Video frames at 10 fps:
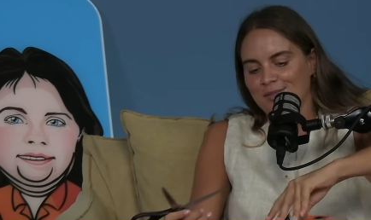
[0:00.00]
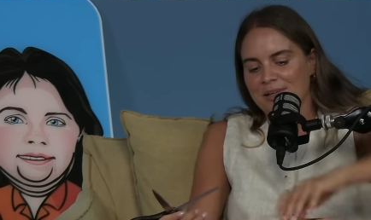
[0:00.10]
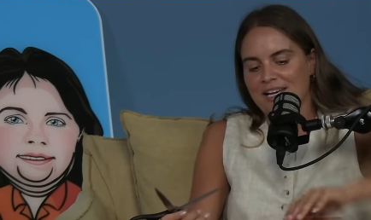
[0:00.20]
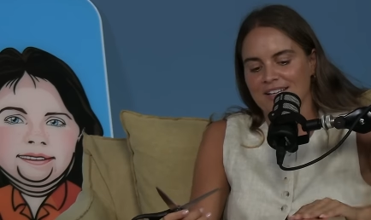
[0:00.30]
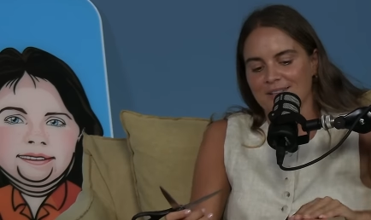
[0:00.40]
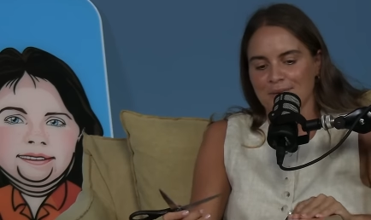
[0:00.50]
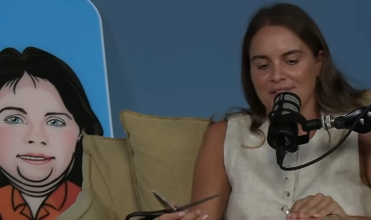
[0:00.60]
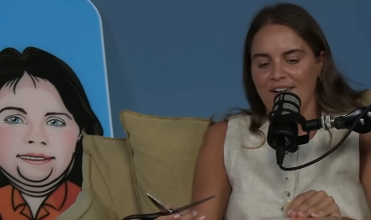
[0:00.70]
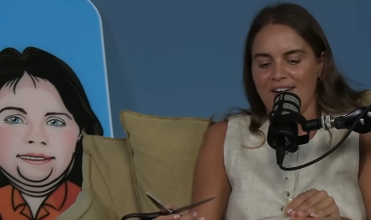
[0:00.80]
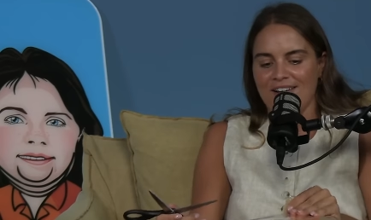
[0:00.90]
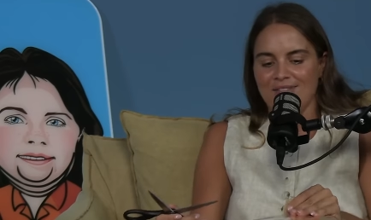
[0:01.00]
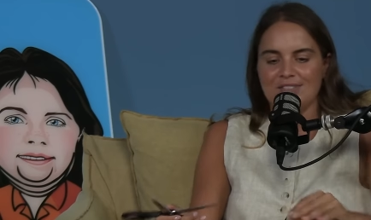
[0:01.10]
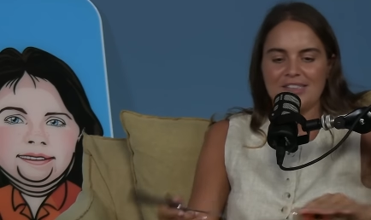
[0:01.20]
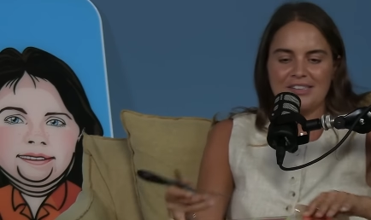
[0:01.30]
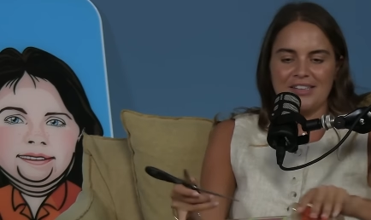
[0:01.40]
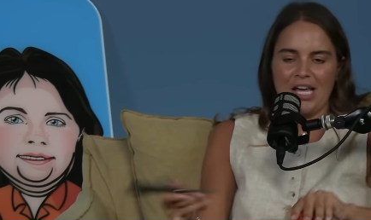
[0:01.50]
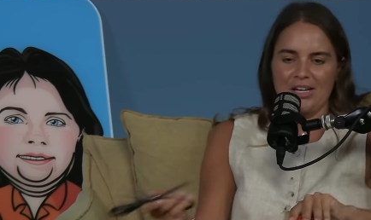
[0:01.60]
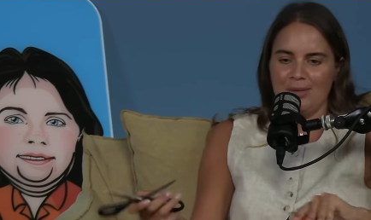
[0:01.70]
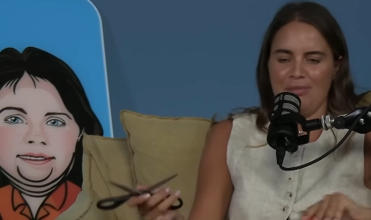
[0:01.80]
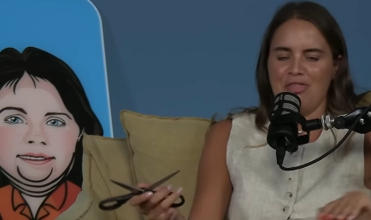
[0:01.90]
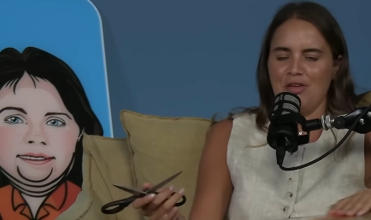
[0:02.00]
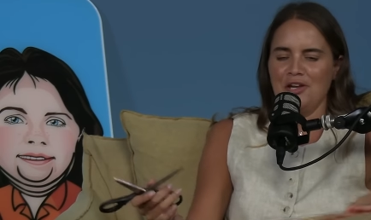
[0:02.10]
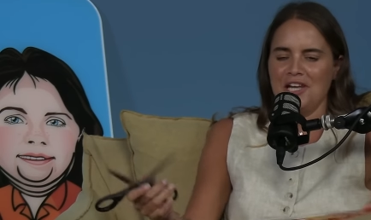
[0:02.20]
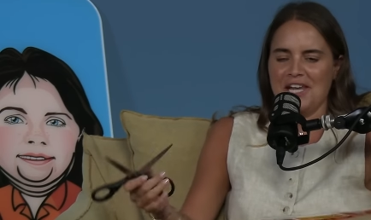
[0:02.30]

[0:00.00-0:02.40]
Speaker 1: me cutting with knives, and I'm 30.